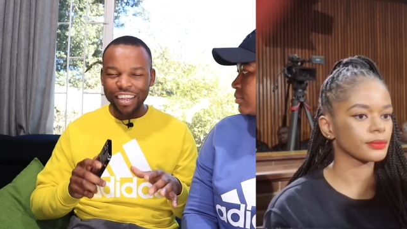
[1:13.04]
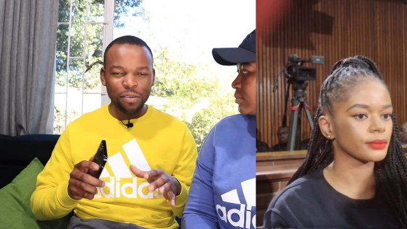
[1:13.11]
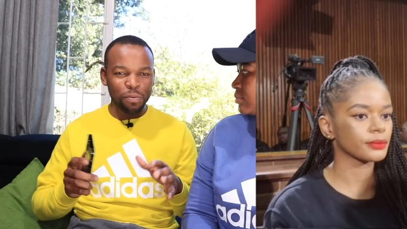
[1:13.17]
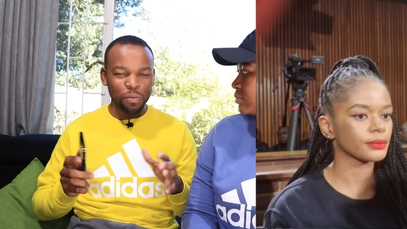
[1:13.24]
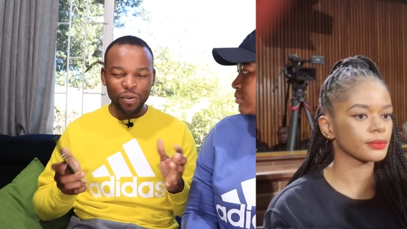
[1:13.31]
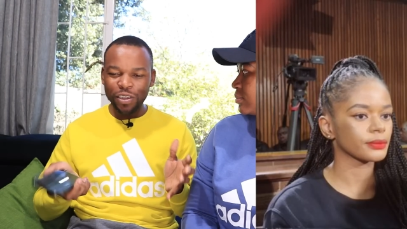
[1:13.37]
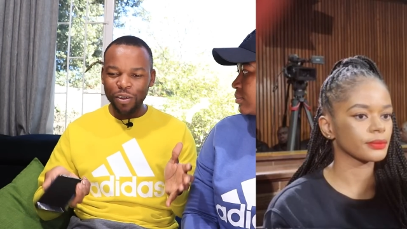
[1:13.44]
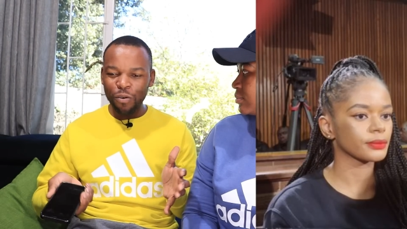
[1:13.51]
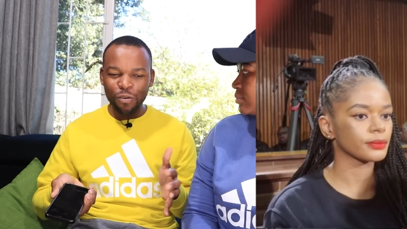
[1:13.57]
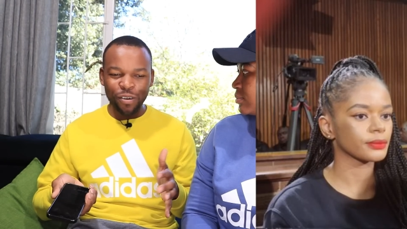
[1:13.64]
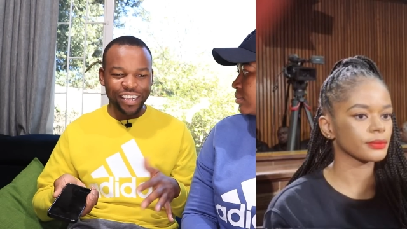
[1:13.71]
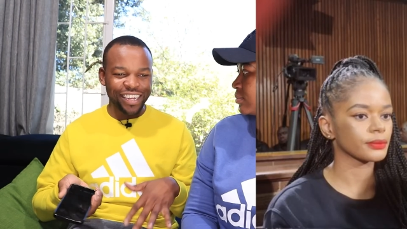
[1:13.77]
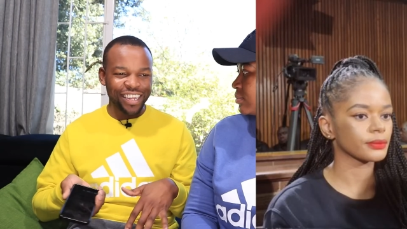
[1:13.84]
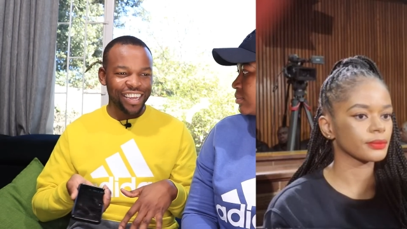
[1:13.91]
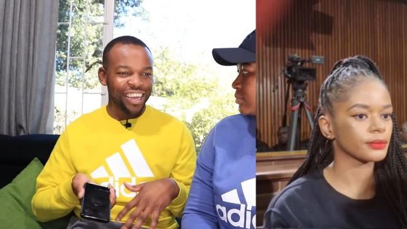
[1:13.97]
Speaker 1: that's buza
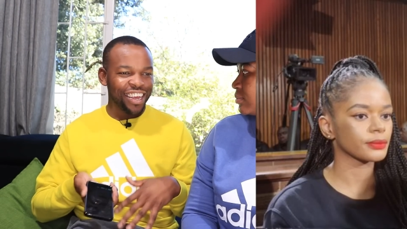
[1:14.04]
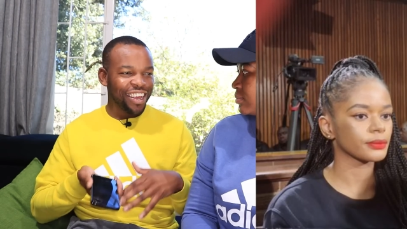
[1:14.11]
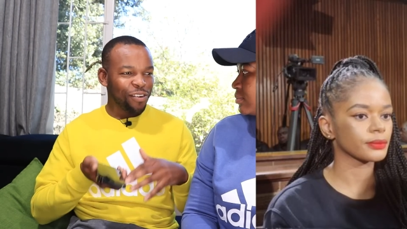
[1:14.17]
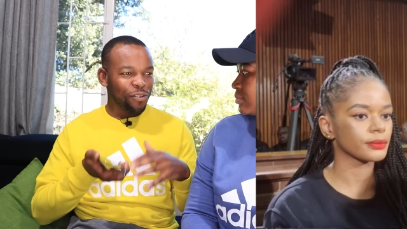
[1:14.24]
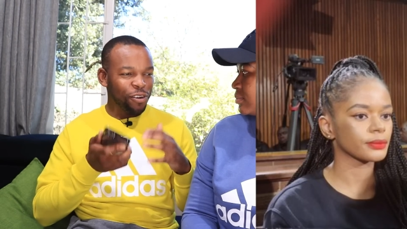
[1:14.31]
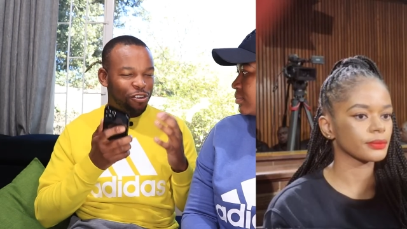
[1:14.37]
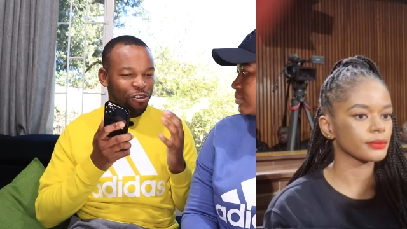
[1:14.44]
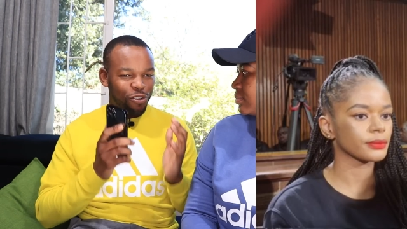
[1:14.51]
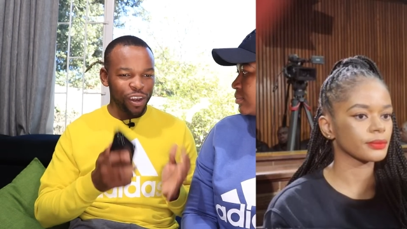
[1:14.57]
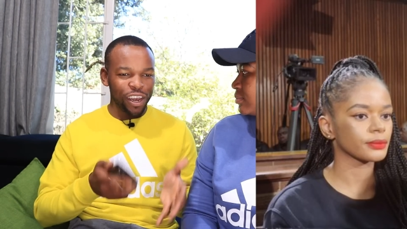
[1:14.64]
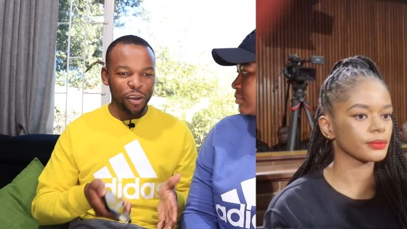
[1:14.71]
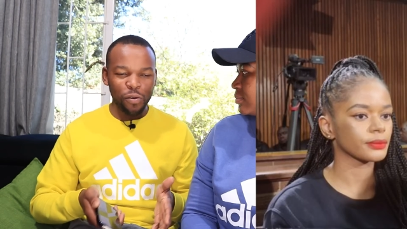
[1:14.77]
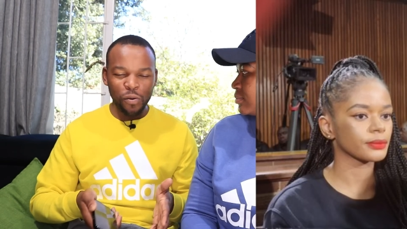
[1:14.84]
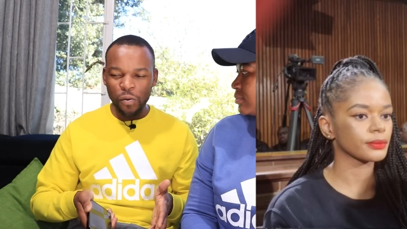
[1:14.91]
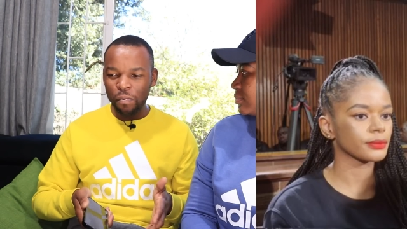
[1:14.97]
ukuthi
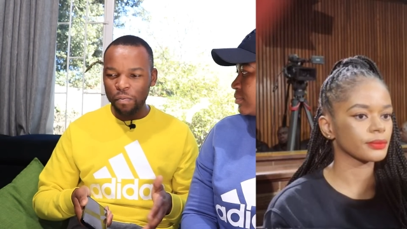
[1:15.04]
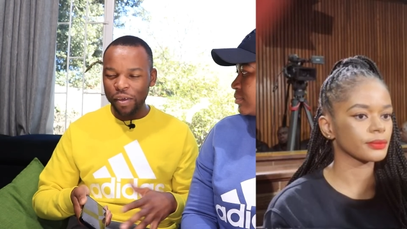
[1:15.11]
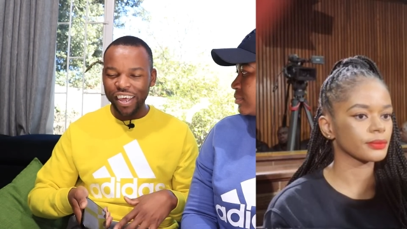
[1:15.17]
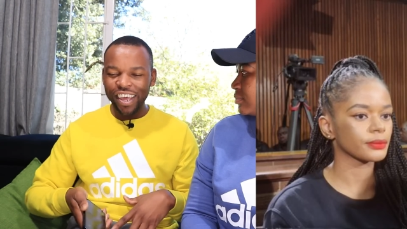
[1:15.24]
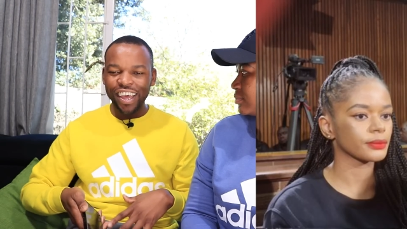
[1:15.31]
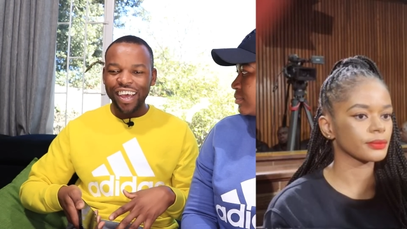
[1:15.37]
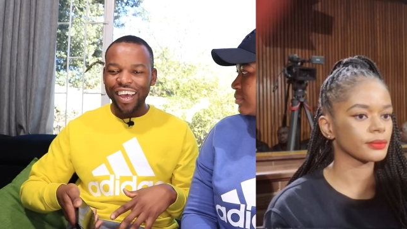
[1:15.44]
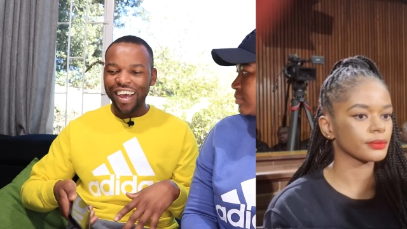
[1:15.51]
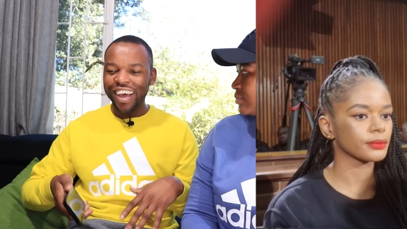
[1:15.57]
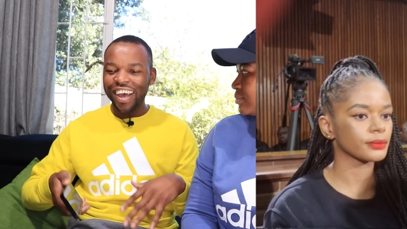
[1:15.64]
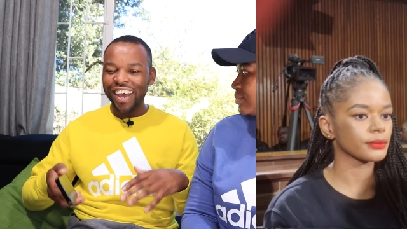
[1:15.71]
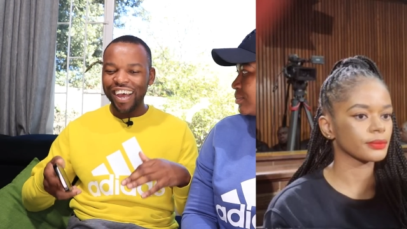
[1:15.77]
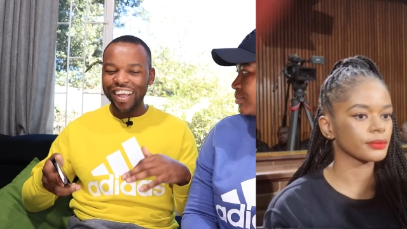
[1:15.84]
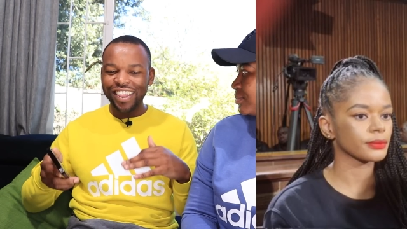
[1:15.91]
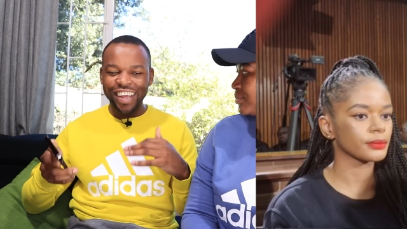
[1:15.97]
uyithole kuphi.
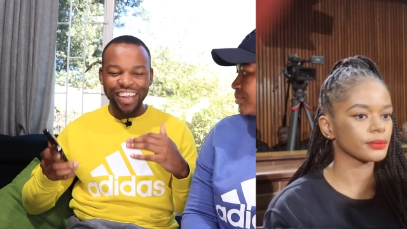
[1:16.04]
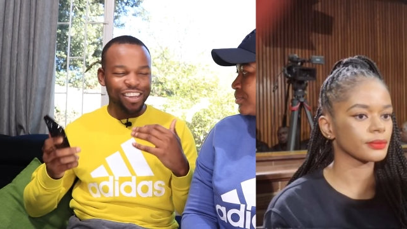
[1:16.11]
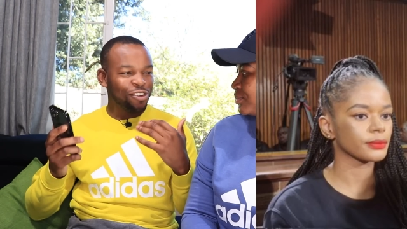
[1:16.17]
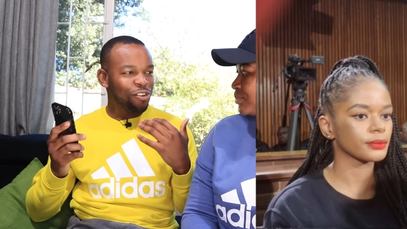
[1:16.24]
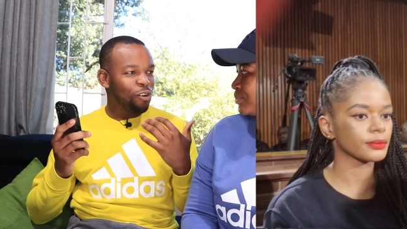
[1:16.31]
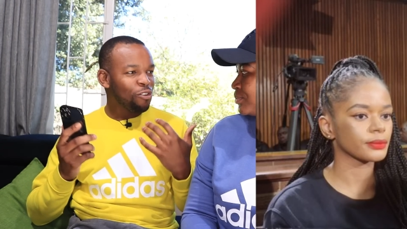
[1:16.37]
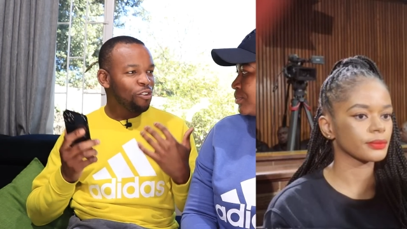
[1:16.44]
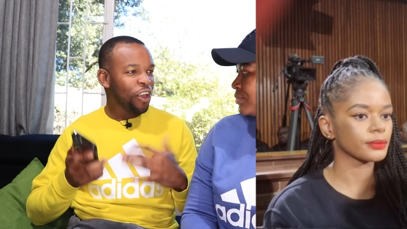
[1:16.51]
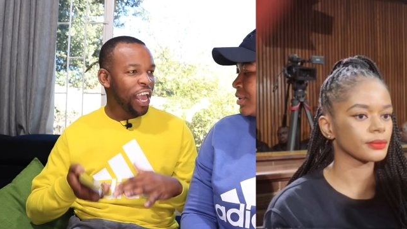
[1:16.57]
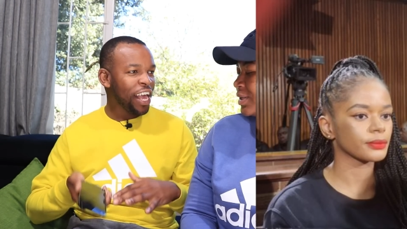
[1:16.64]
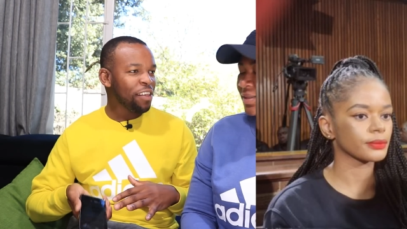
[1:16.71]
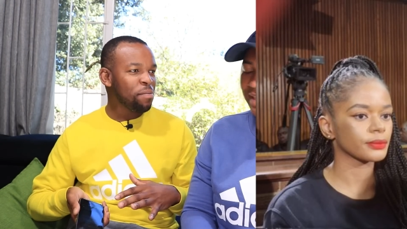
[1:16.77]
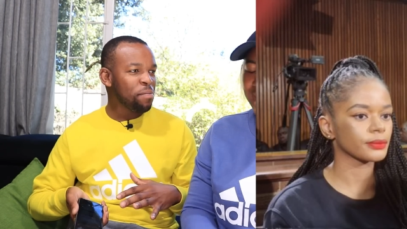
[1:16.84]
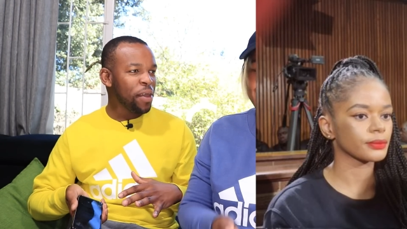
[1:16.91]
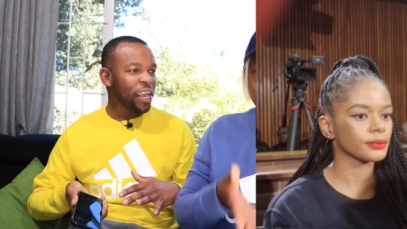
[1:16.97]
Then she also
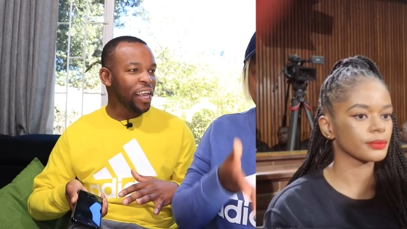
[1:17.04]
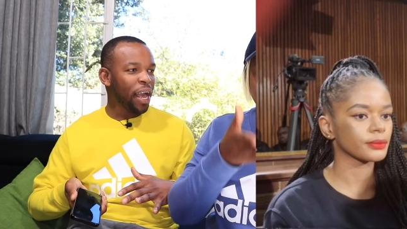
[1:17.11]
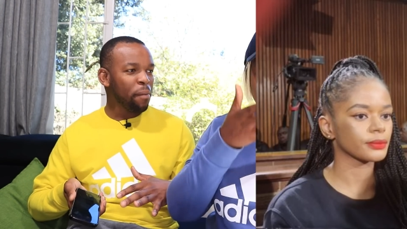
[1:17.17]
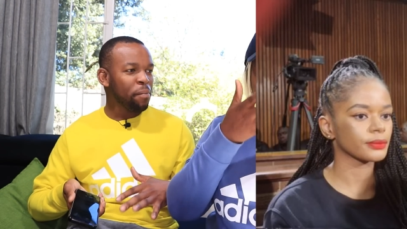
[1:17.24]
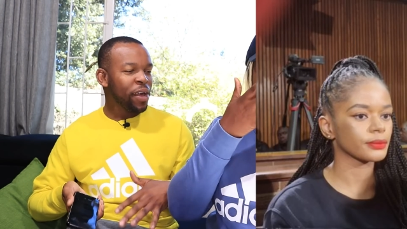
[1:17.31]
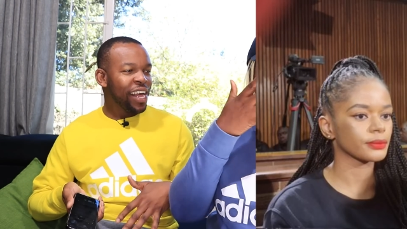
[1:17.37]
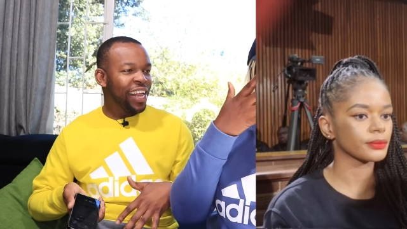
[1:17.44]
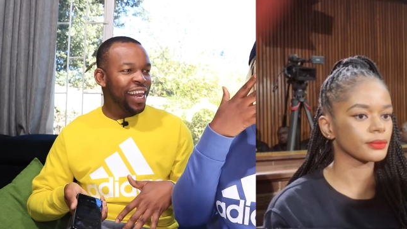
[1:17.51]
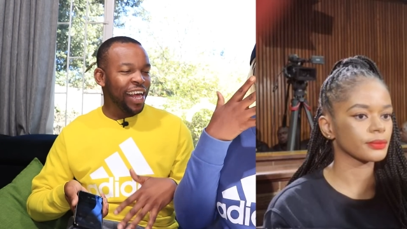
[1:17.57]
has the makeup. That's